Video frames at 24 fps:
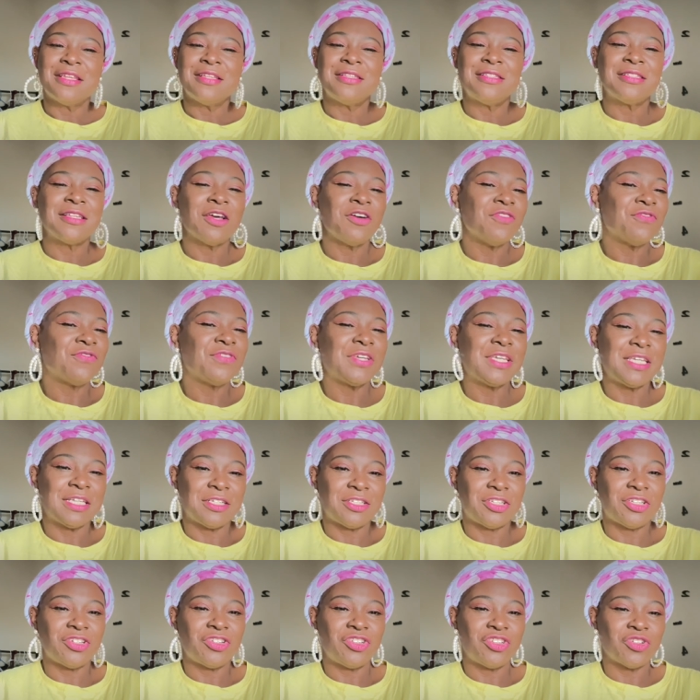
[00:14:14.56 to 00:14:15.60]
Don't forget
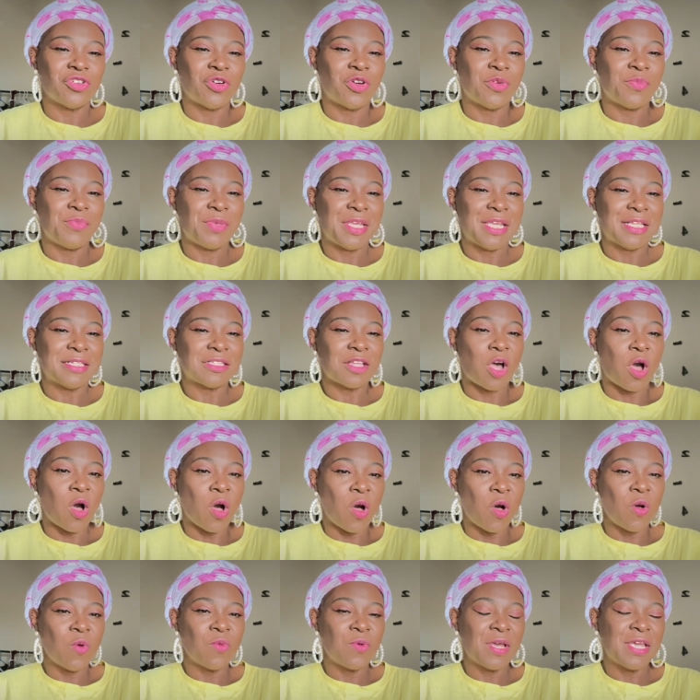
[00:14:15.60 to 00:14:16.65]
to join me as
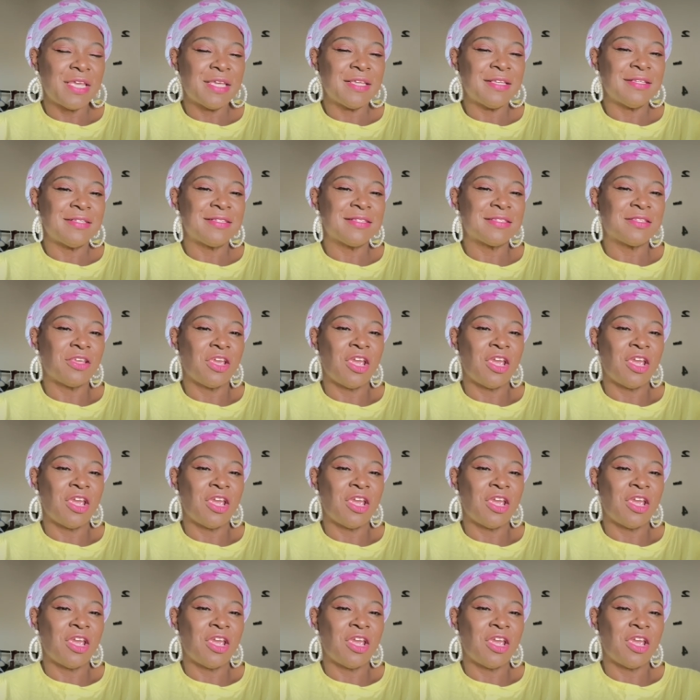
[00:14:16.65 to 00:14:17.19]
always.